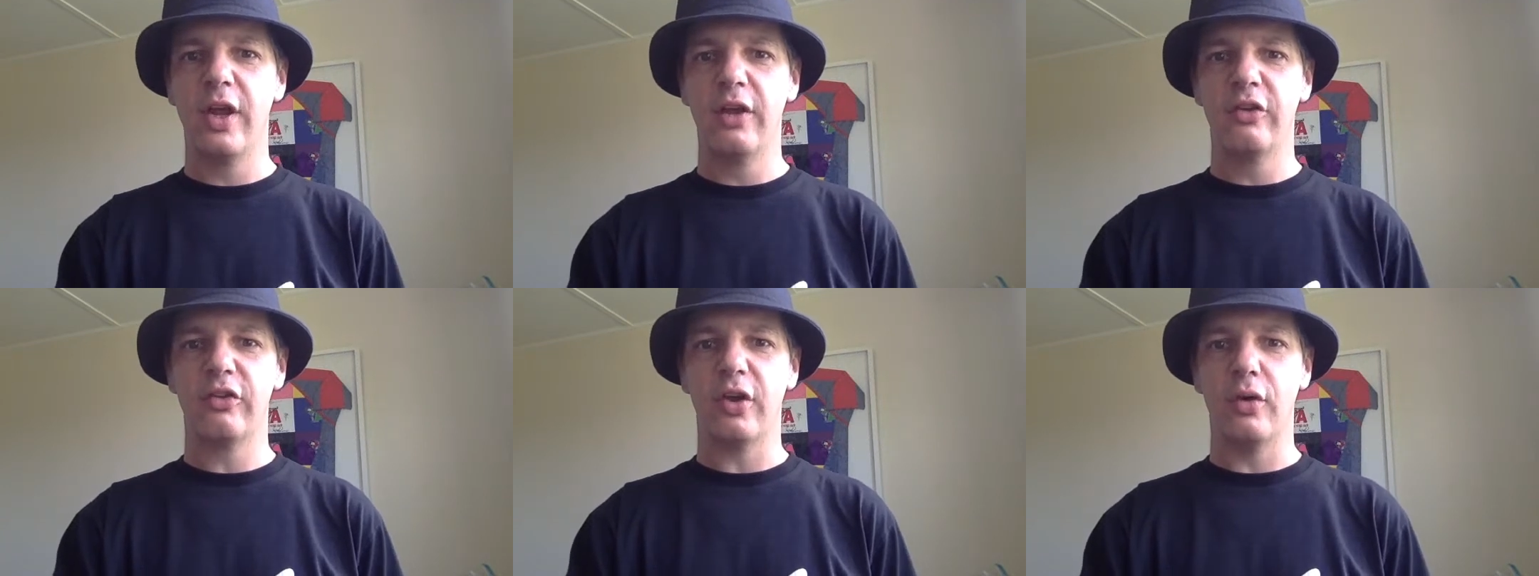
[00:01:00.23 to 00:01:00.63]

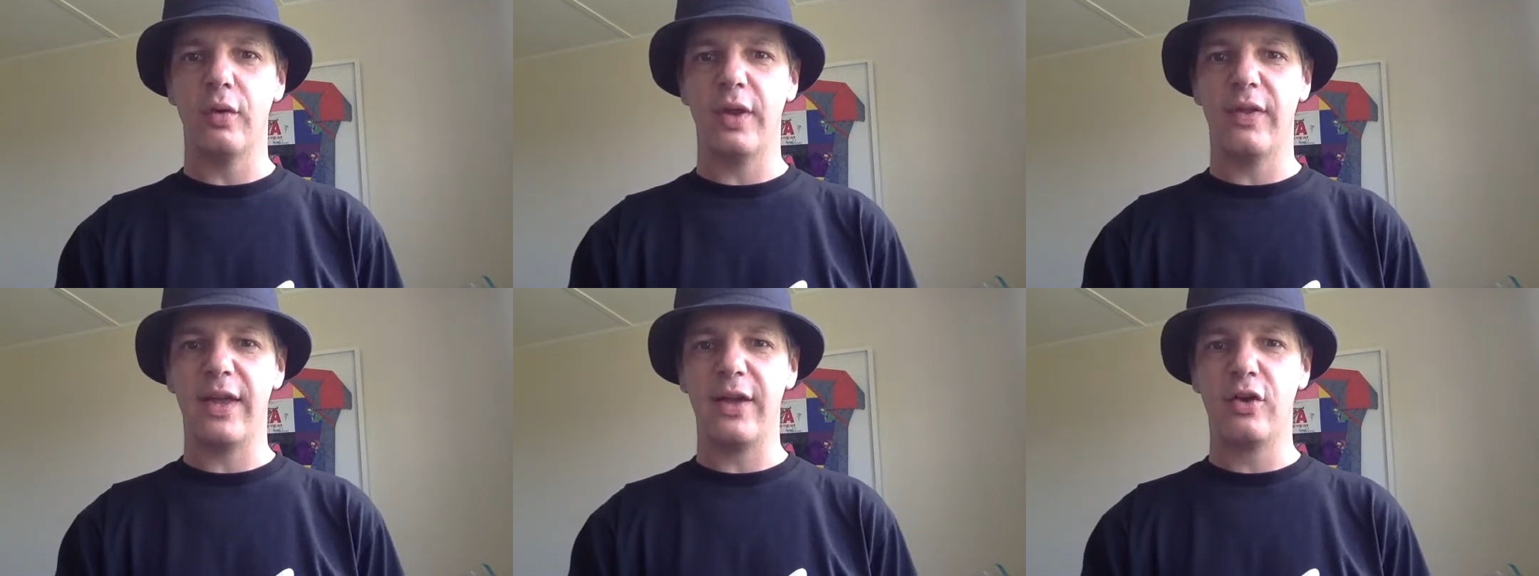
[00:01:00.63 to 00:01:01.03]
so
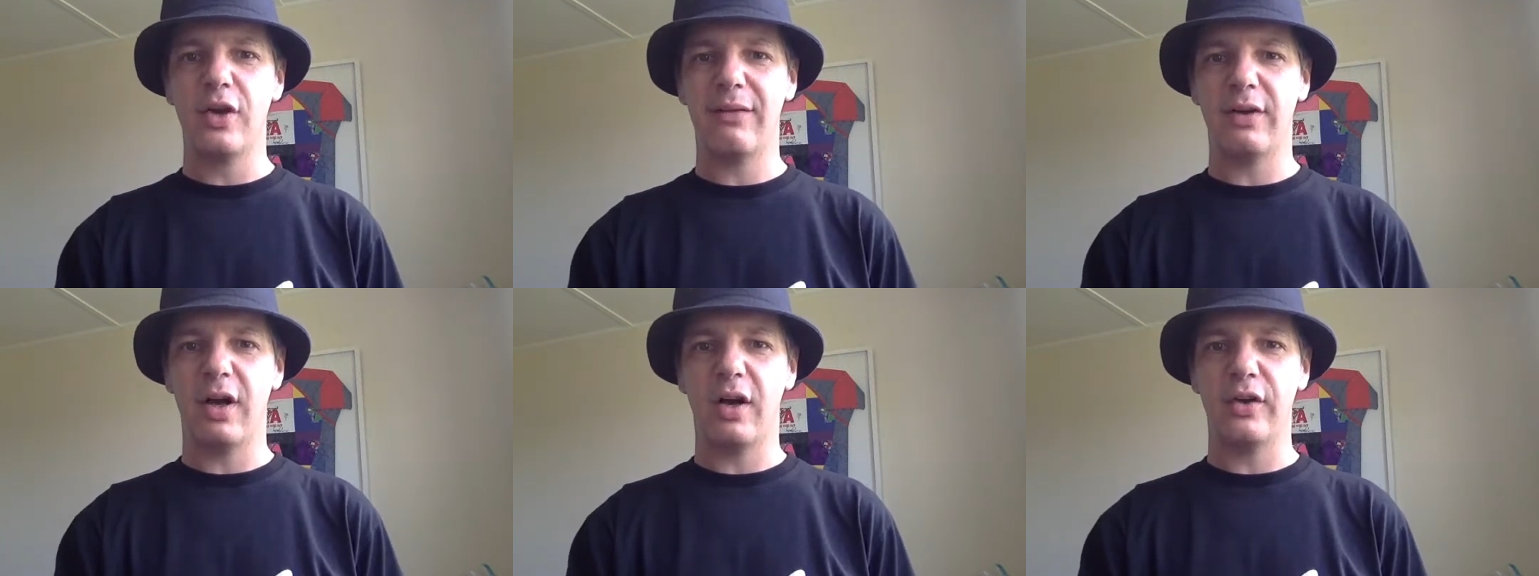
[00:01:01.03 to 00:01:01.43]
they could
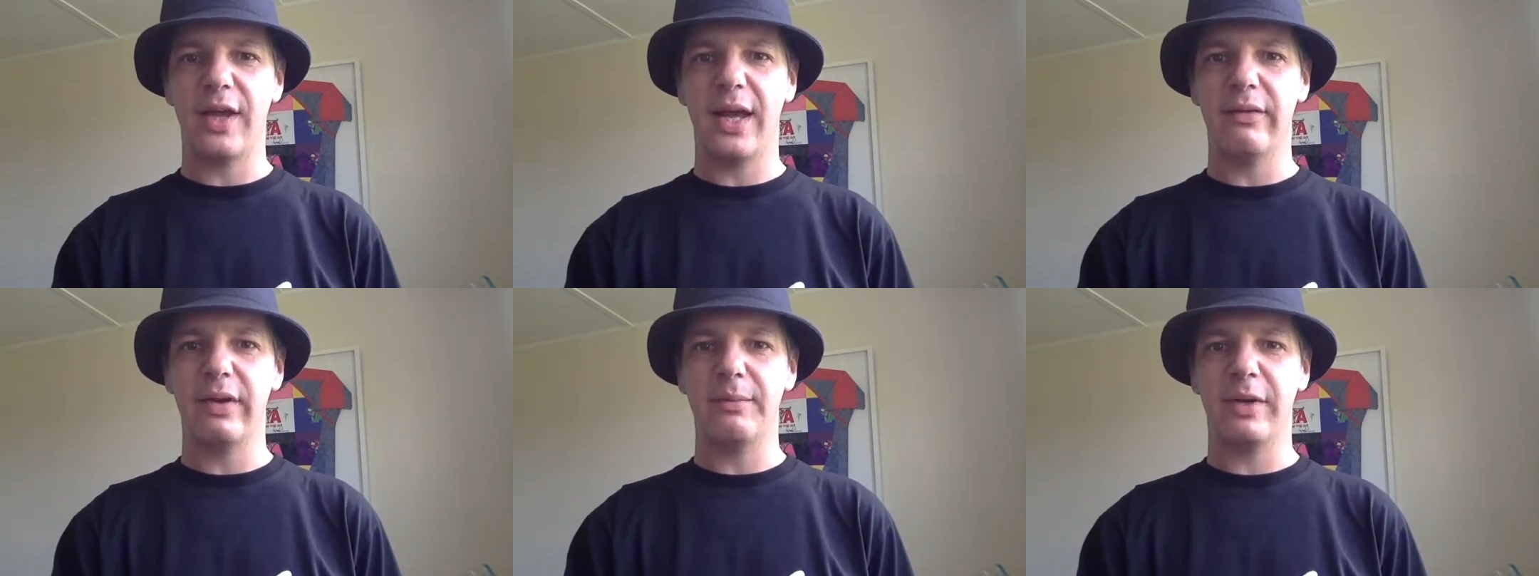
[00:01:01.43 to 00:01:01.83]
have a hard
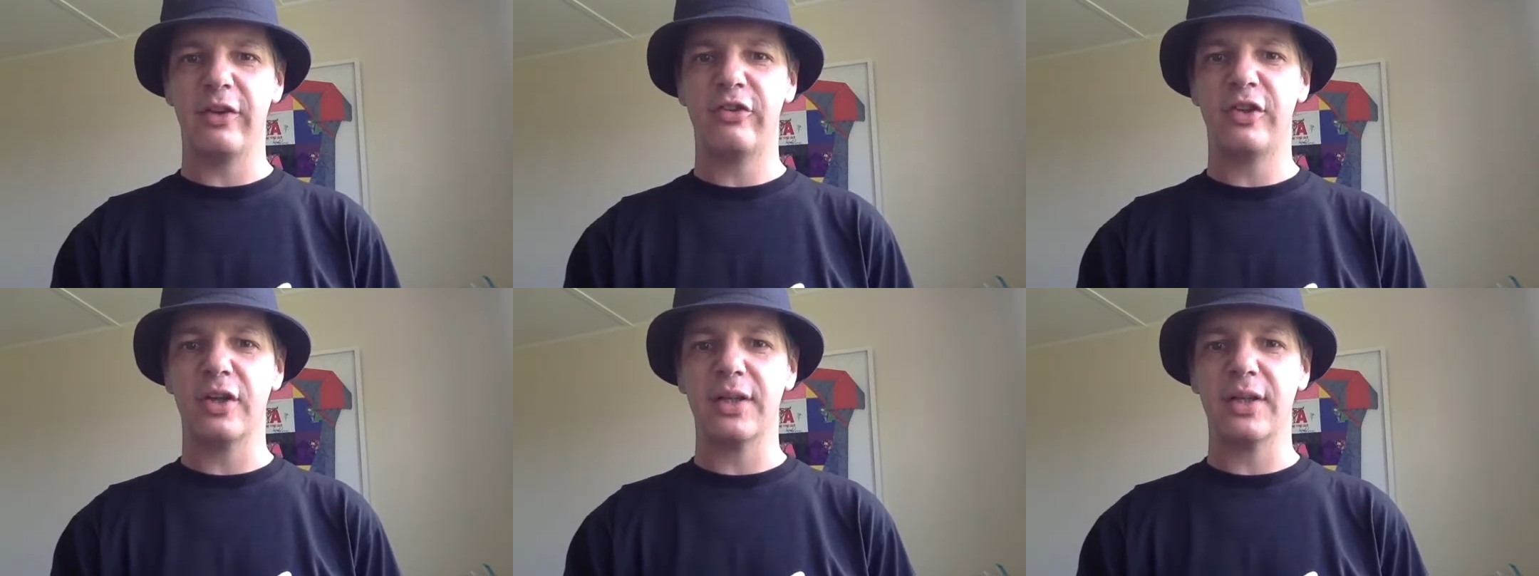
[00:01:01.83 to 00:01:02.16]
day of it, but I still